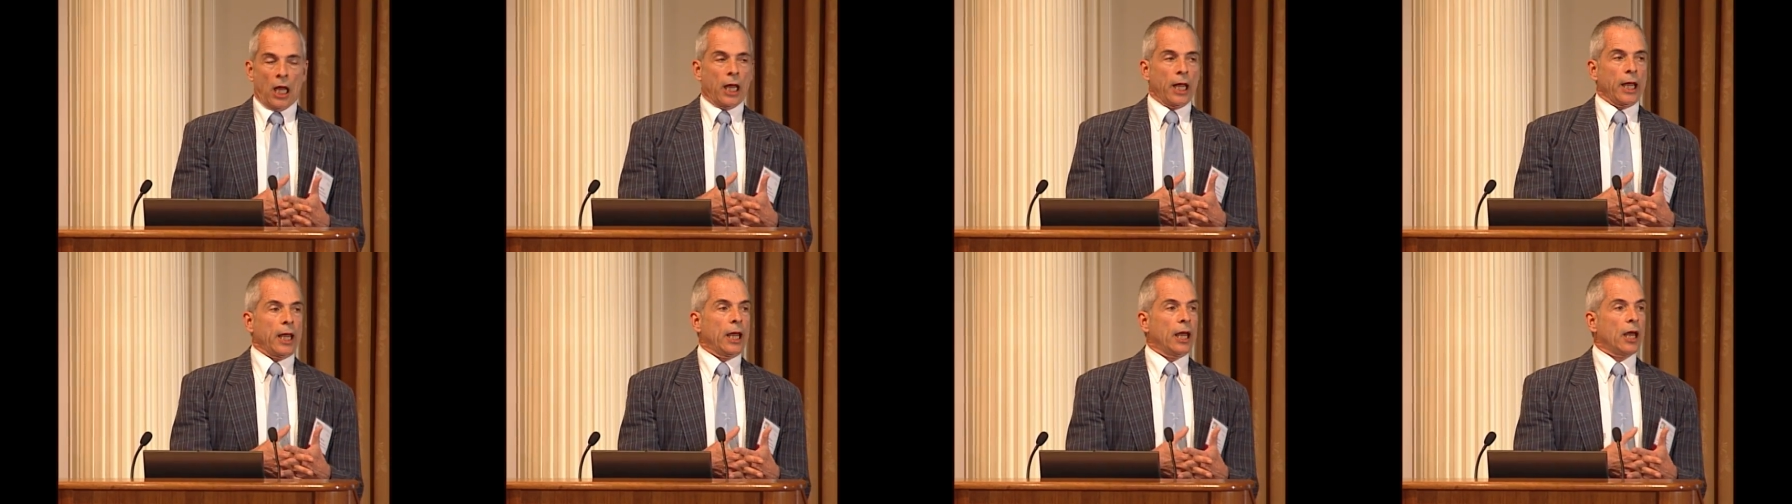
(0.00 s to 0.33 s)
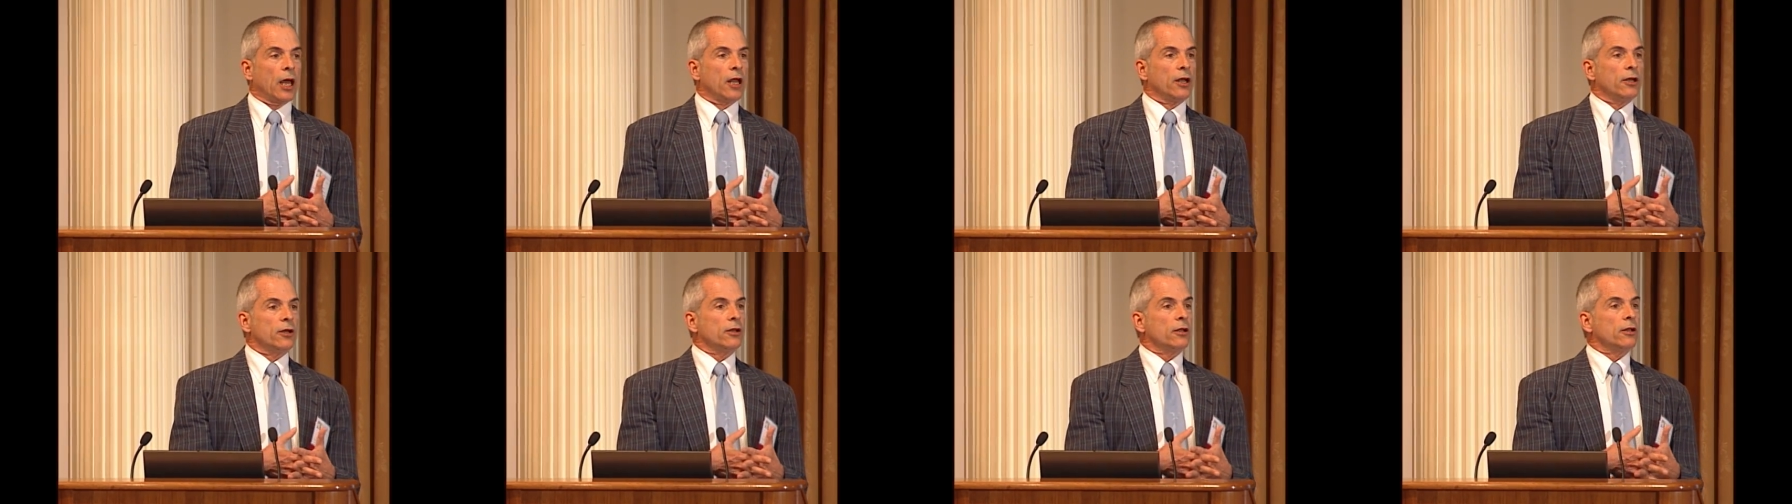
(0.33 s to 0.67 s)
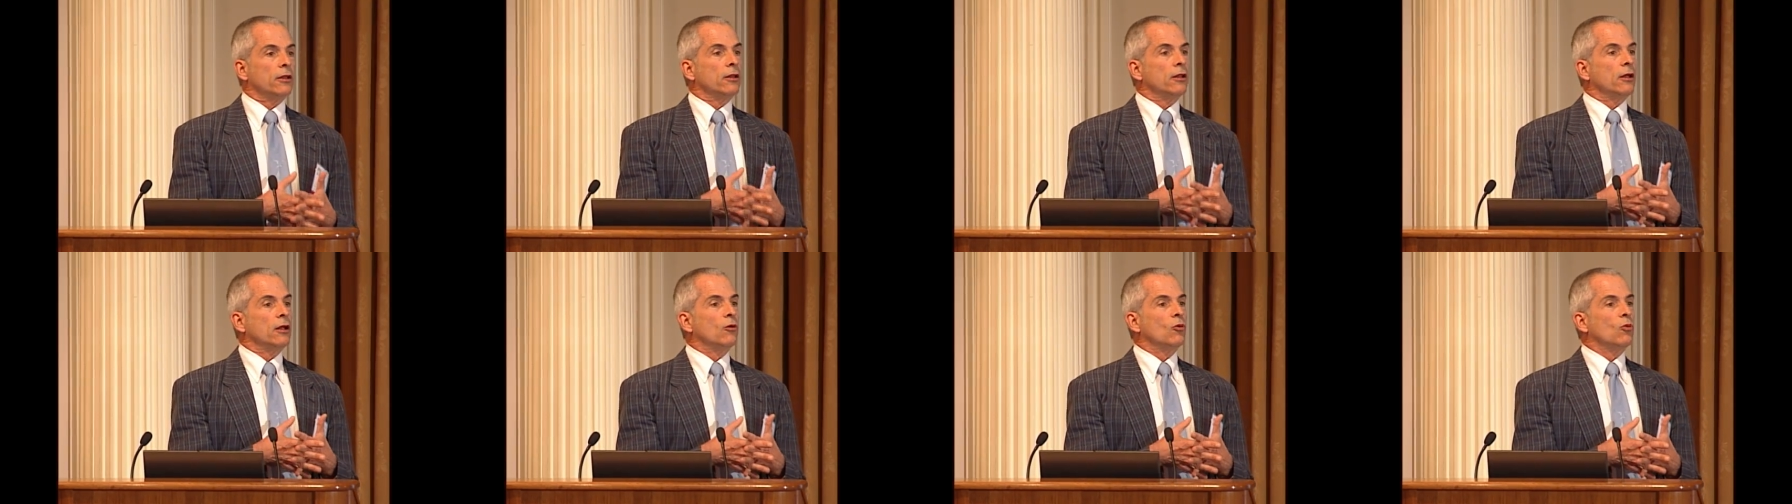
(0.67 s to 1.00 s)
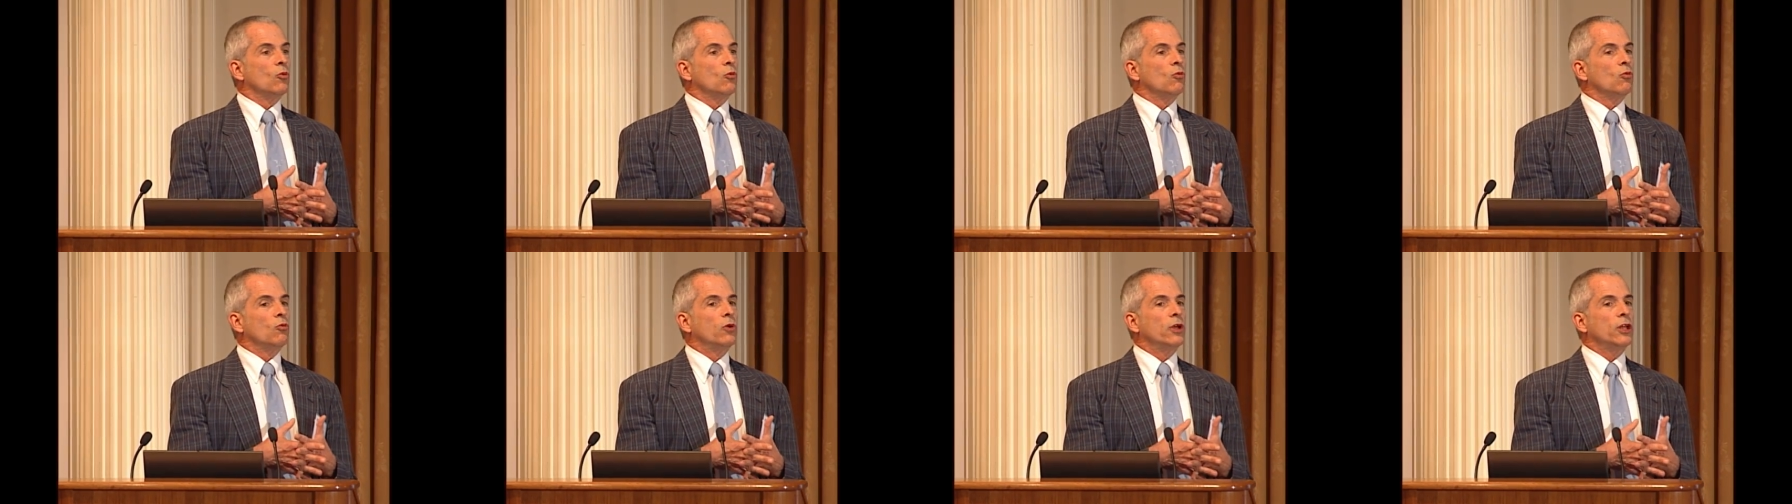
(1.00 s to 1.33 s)
And
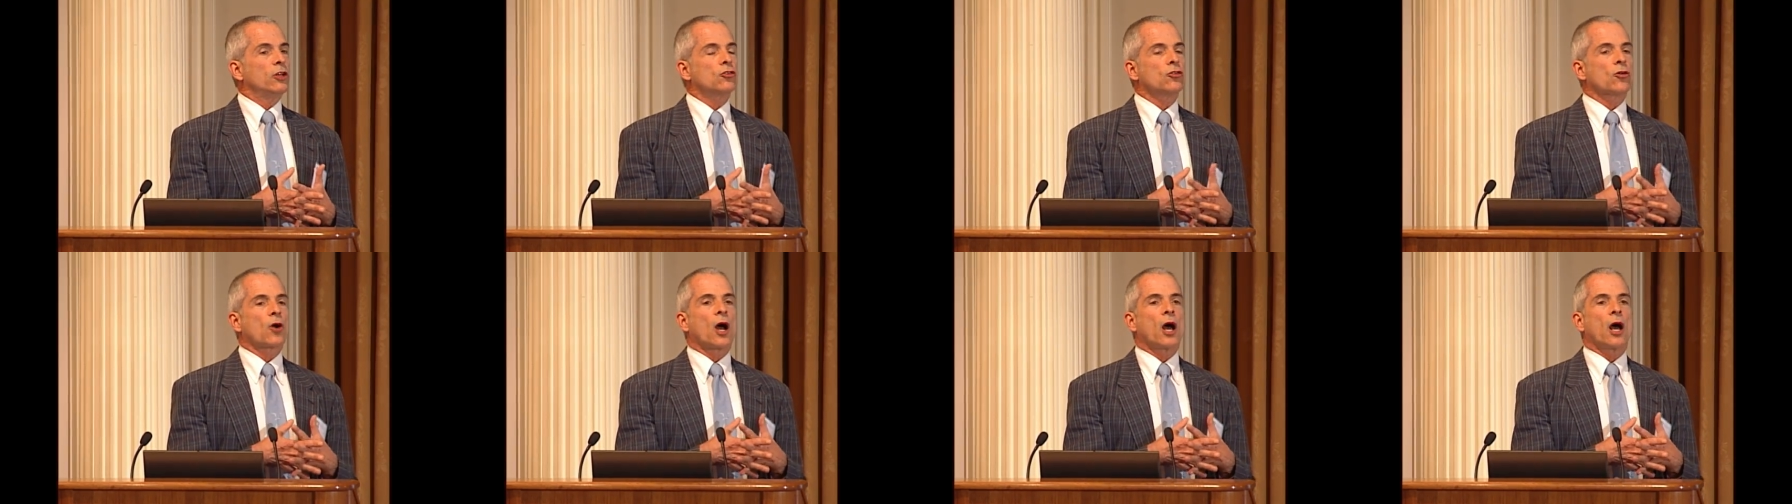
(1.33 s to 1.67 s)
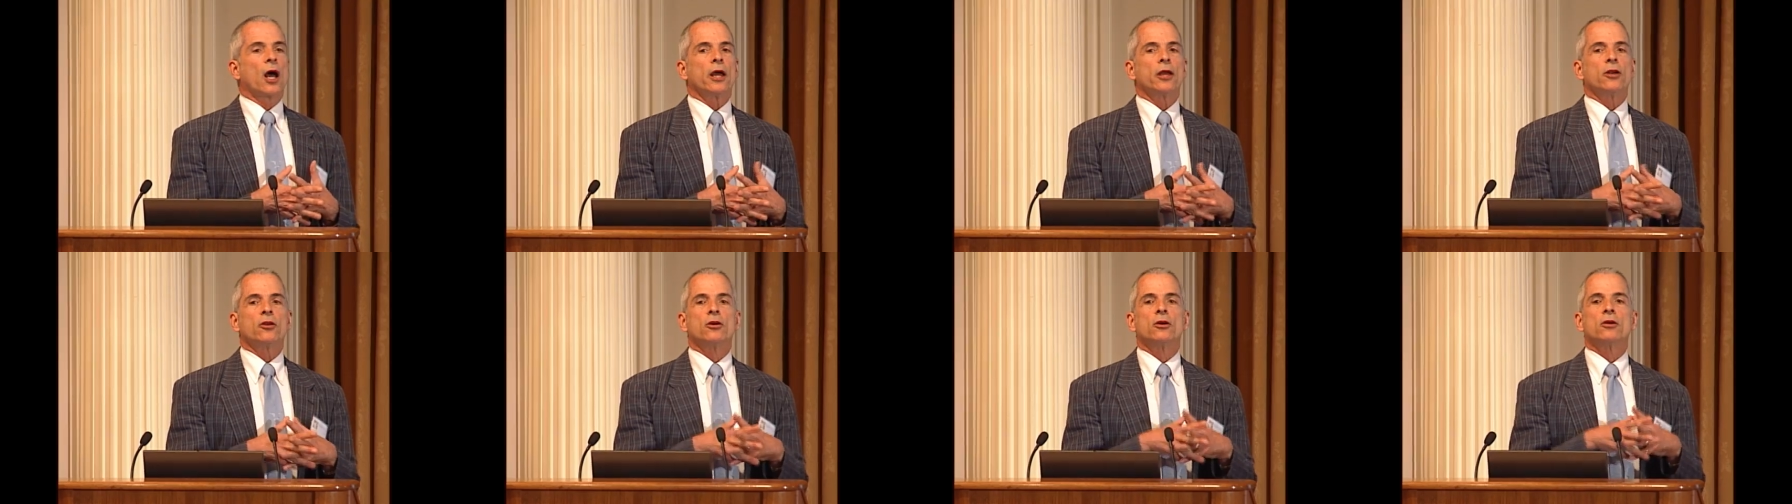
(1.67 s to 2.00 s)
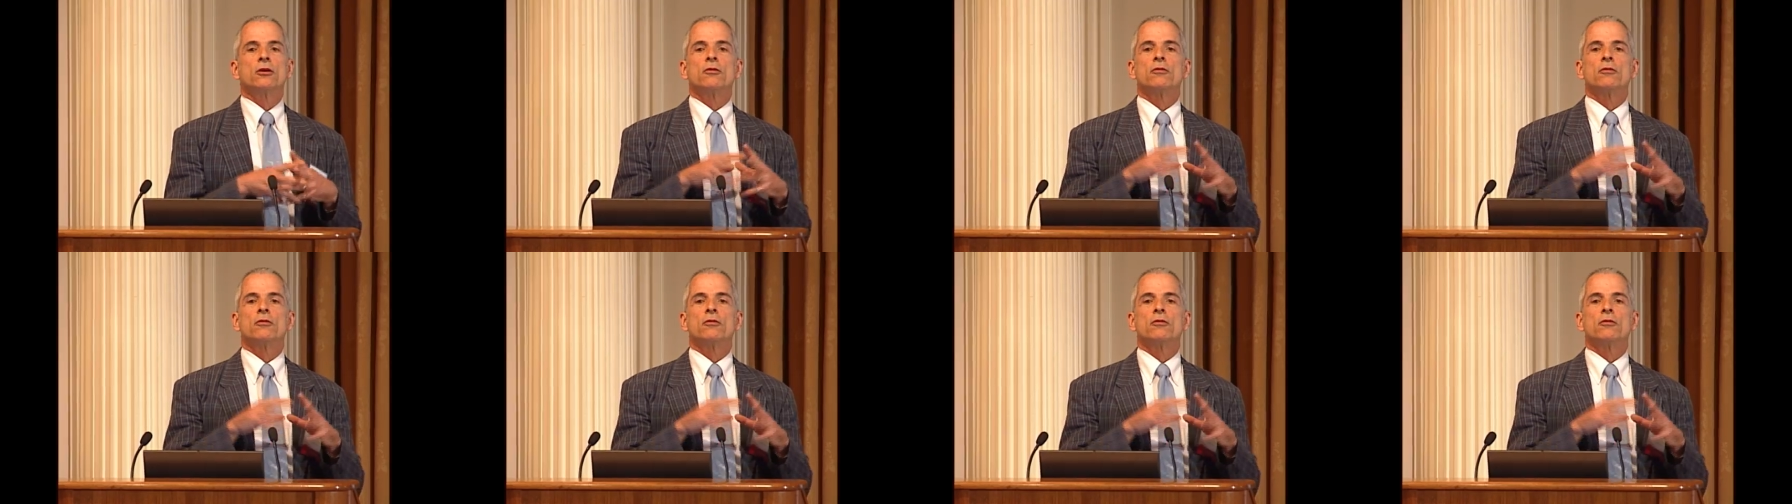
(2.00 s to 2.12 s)
we tried